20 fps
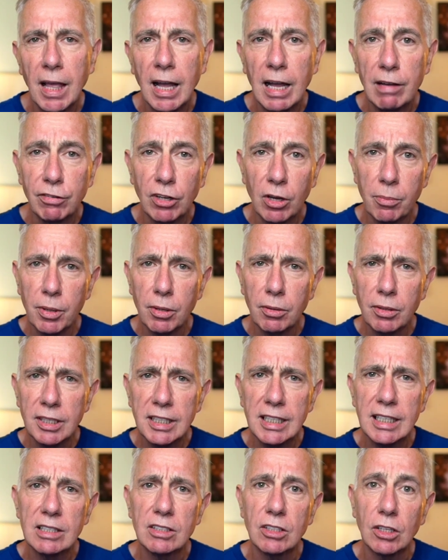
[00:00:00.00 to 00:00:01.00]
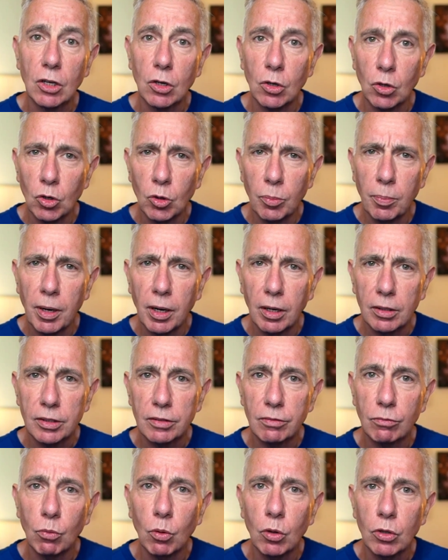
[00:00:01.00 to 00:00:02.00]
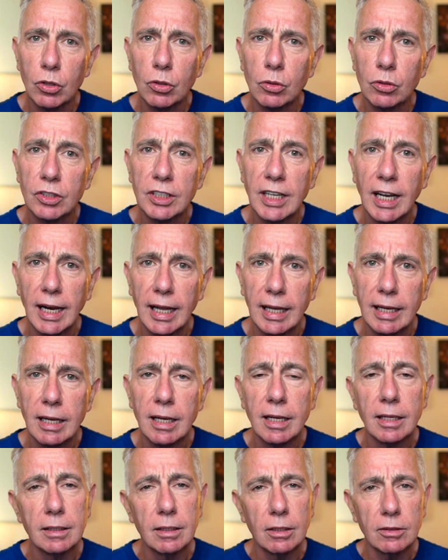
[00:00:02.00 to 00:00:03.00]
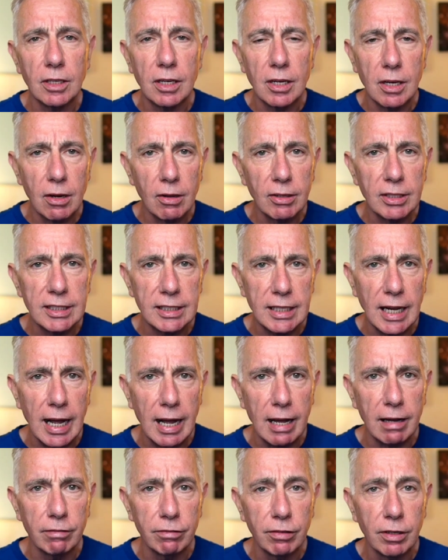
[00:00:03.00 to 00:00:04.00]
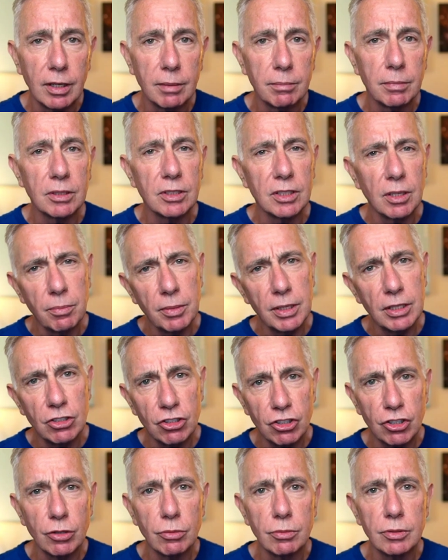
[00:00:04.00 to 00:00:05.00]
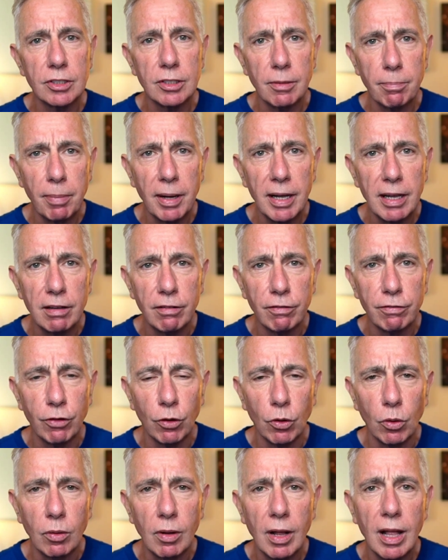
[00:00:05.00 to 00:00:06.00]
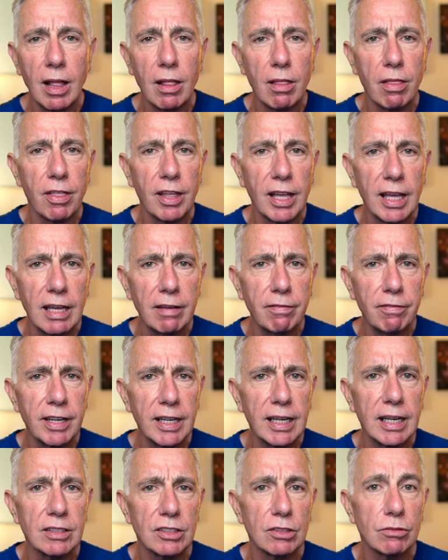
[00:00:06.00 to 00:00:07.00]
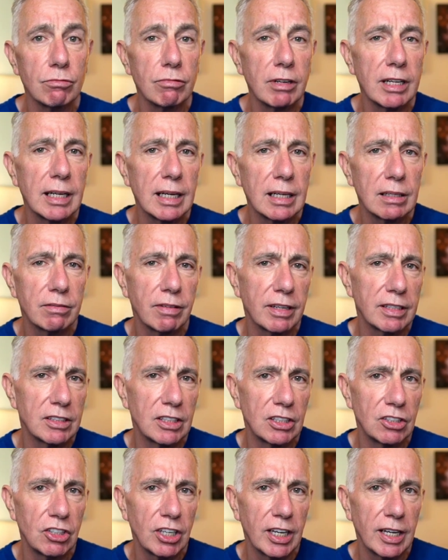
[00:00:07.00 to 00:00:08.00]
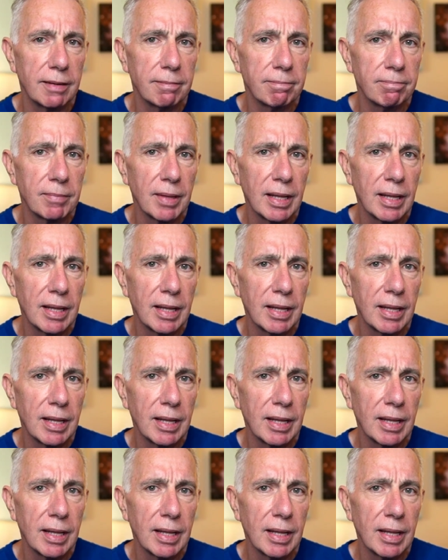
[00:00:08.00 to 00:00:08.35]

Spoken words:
If community is a core part of what you're selling, not a nice to have, but something students are paying for, Thinkific has a real advantage here,